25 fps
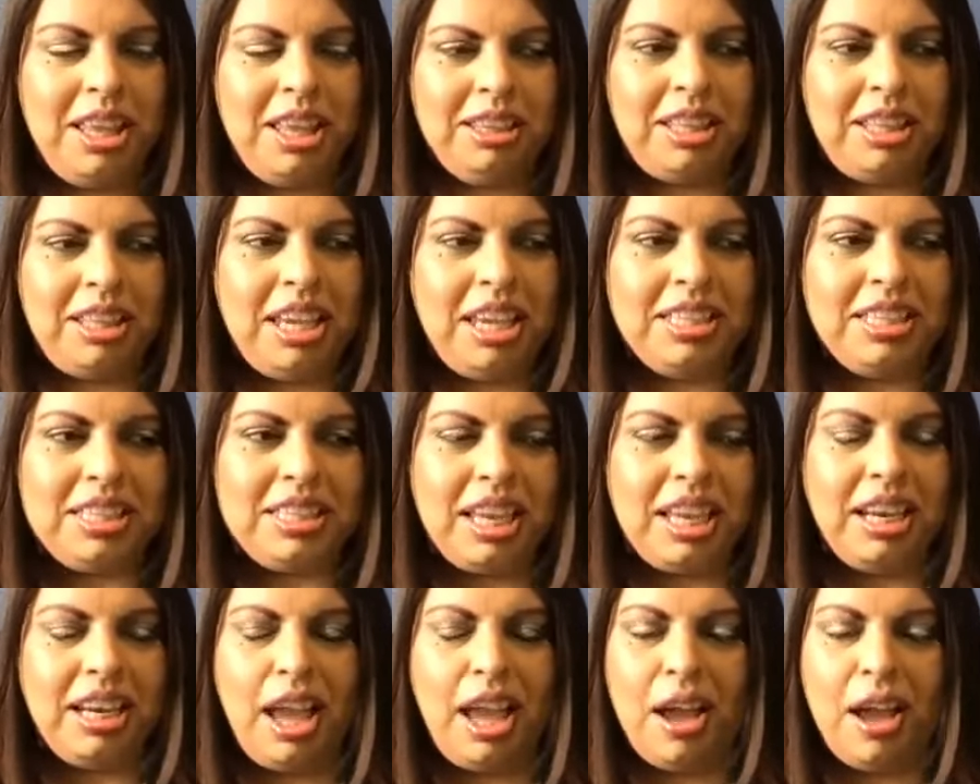things
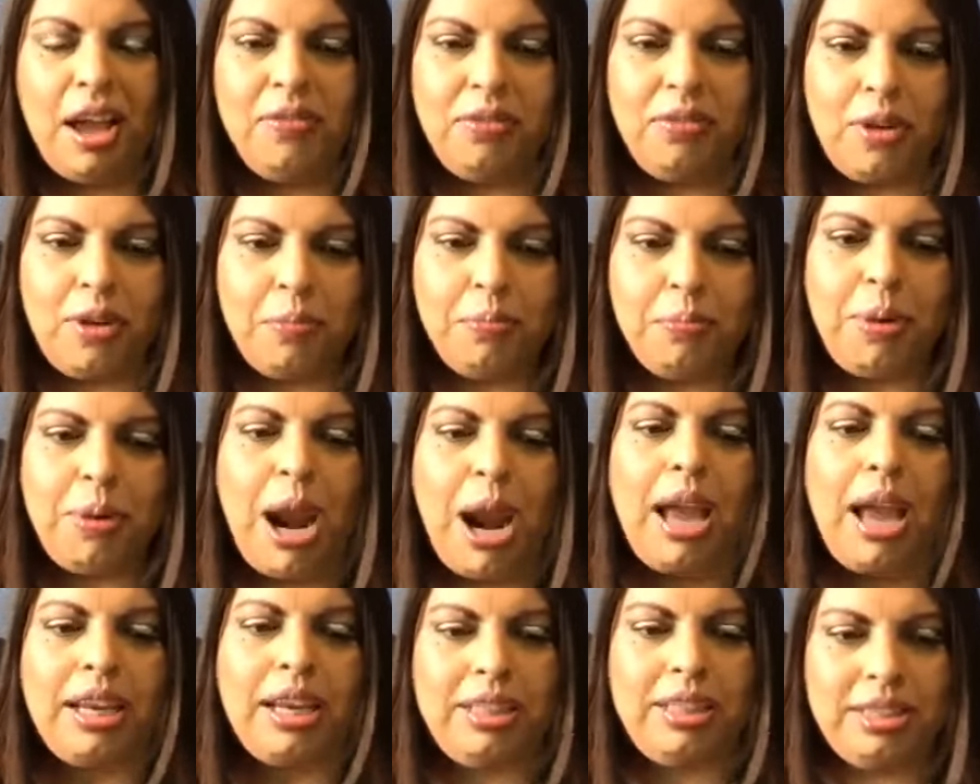can come from
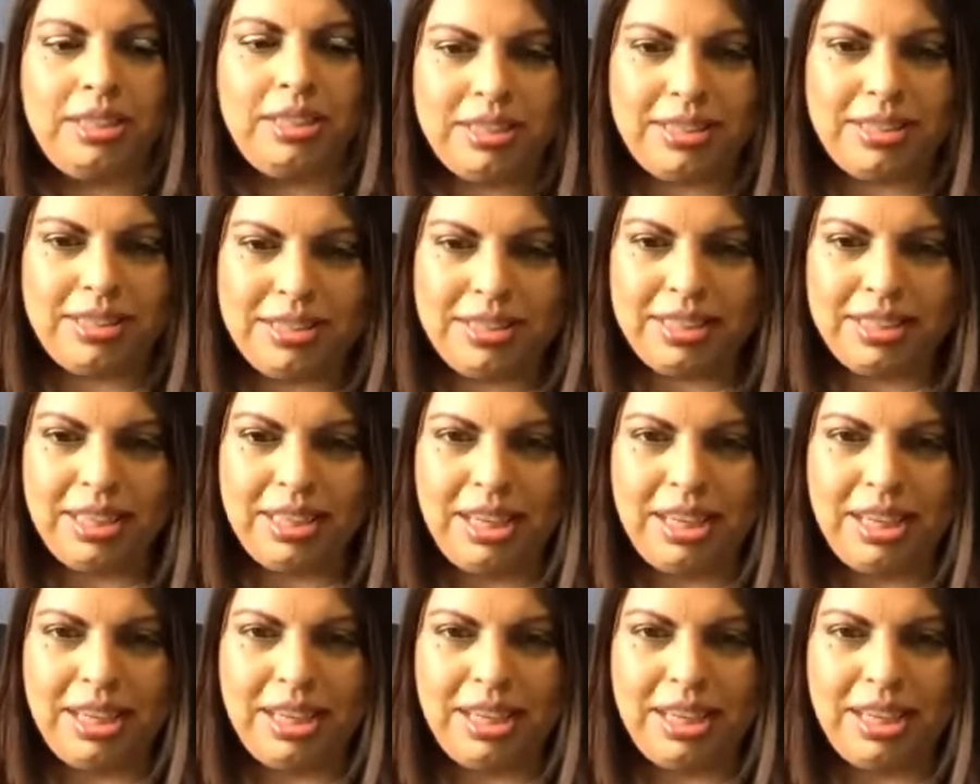practice,